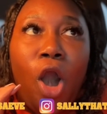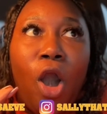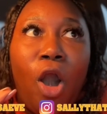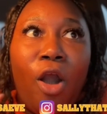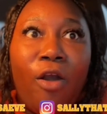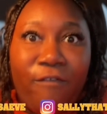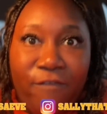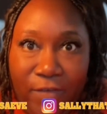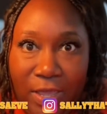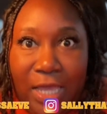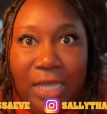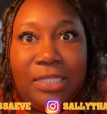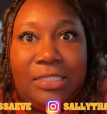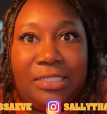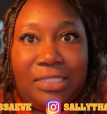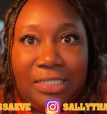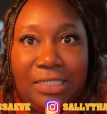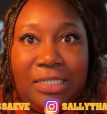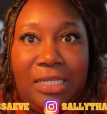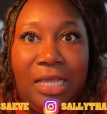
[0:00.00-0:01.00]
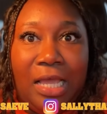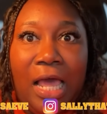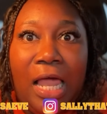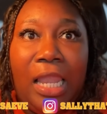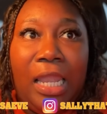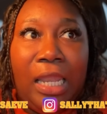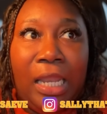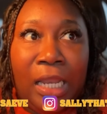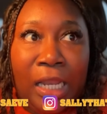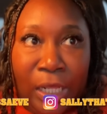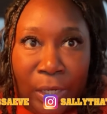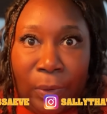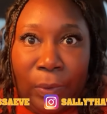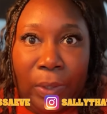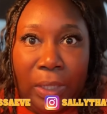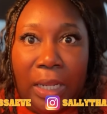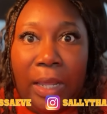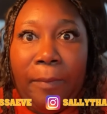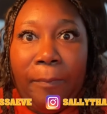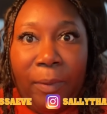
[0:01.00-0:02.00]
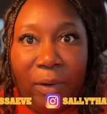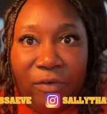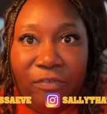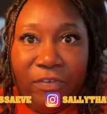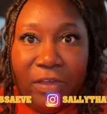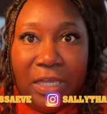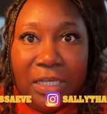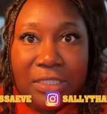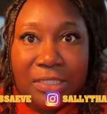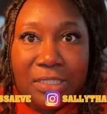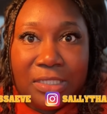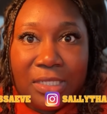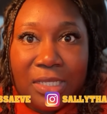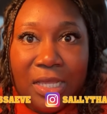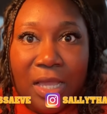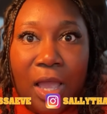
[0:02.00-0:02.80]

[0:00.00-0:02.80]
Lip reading: perfect. Literally perfect.